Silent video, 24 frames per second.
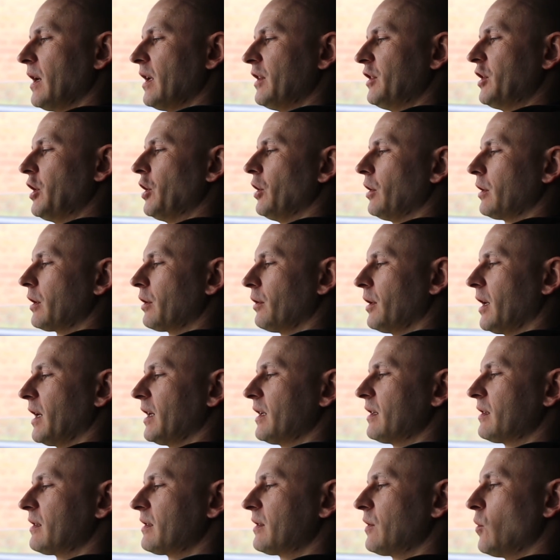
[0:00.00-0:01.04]
Dear
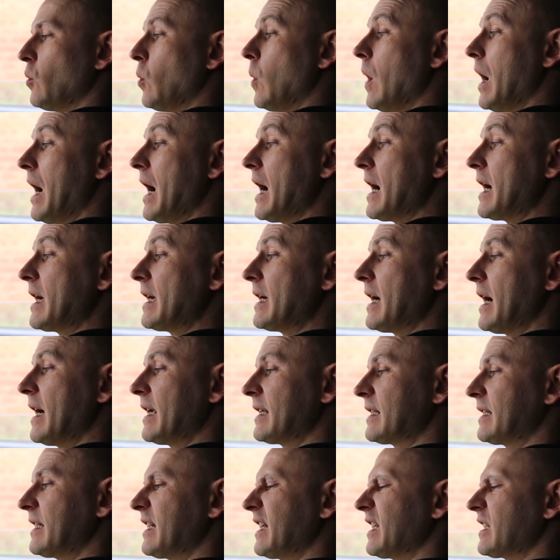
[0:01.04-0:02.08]
Christ, why
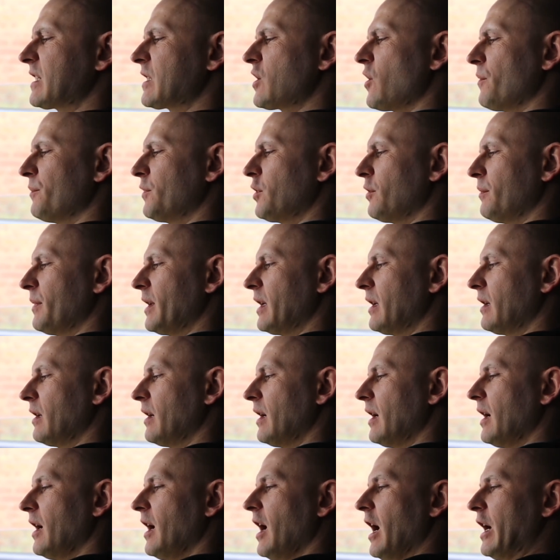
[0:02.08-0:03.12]
has this come to me?
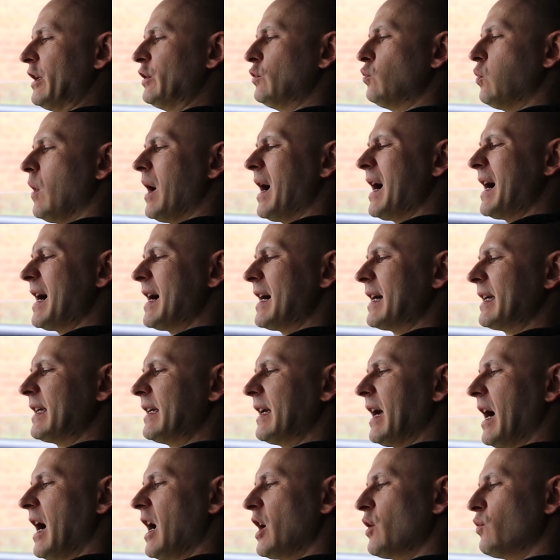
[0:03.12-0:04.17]
And
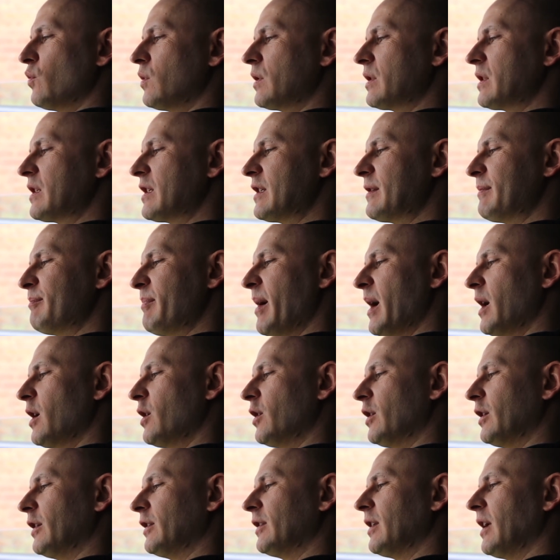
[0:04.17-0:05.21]
why I was
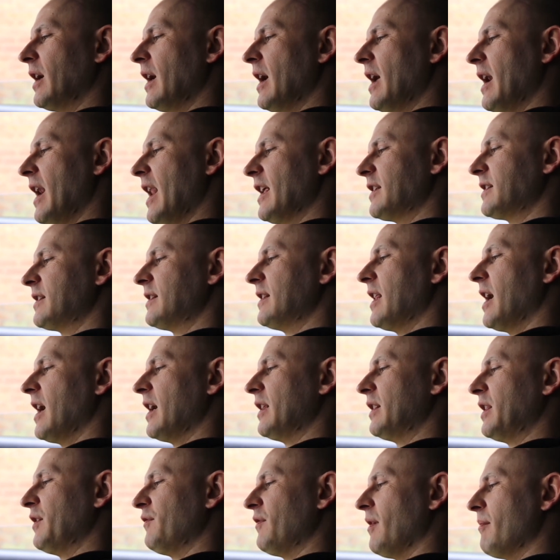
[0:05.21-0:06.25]
spared last
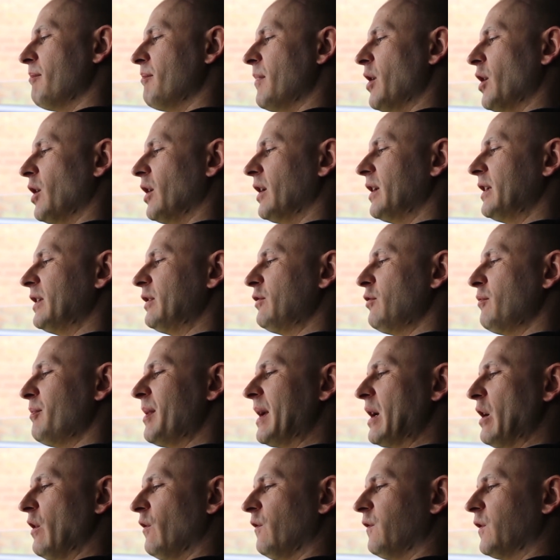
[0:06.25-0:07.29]
night if I'm merely to
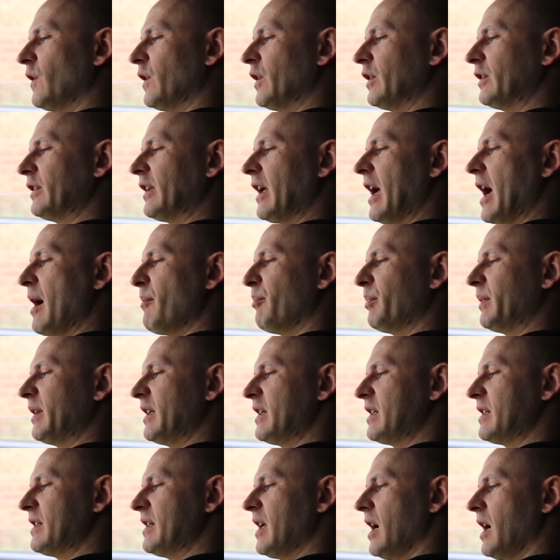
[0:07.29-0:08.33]
be offered up
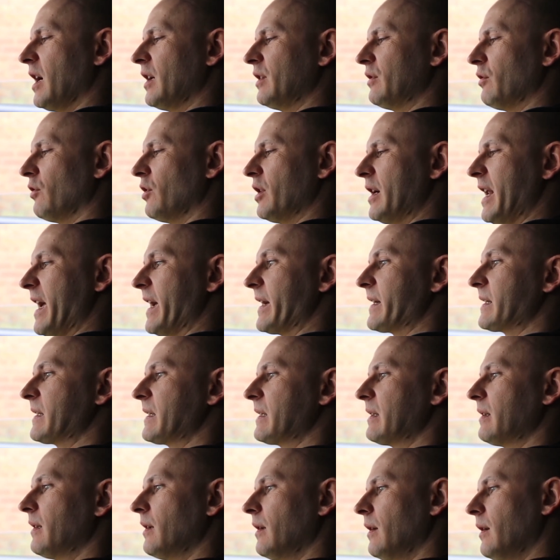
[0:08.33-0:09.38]
this night or next?